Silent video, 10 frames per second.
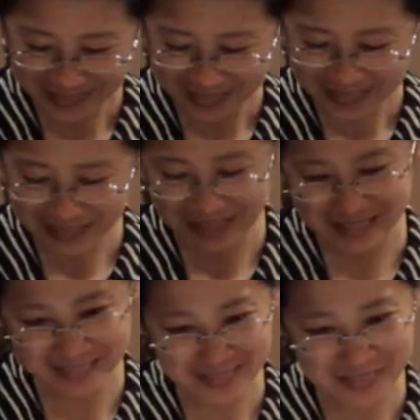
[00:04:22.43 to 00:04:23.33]
really
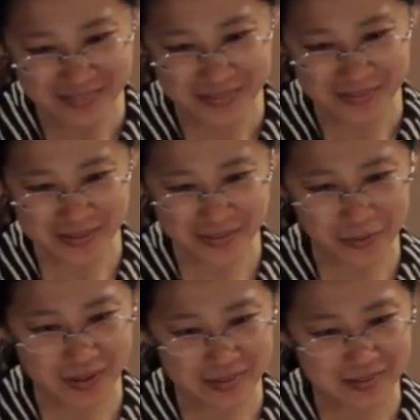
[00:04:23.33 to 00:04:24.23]
teaches us a lot more
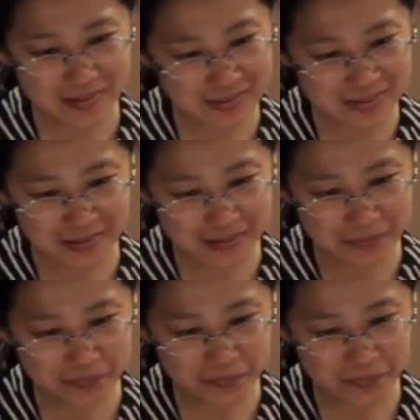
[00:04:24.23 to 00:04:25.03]
about the biology of the